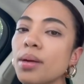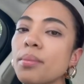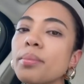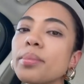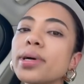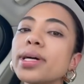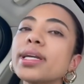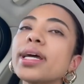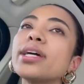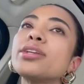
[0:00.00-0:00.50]

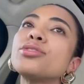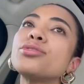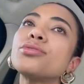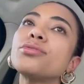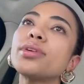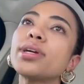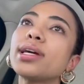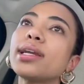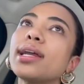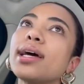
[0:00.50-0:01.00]
But I
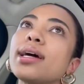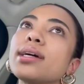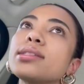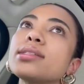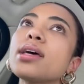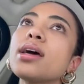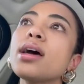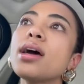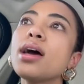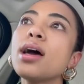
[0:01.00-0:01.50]
do
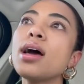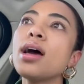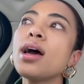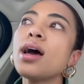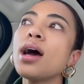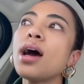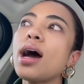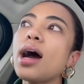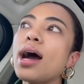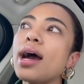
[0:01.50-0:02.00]
realize
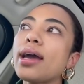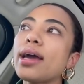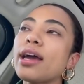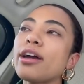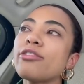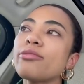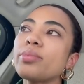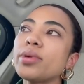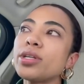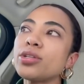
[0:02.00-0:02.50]
I
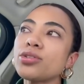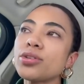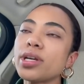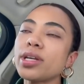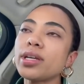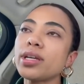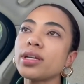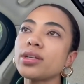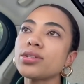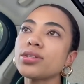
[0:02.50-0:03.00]
have been
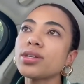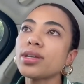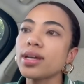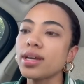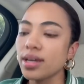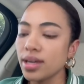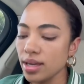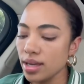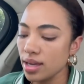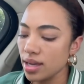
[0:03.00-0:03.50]
trending
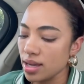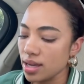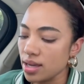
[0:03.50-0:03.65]
today,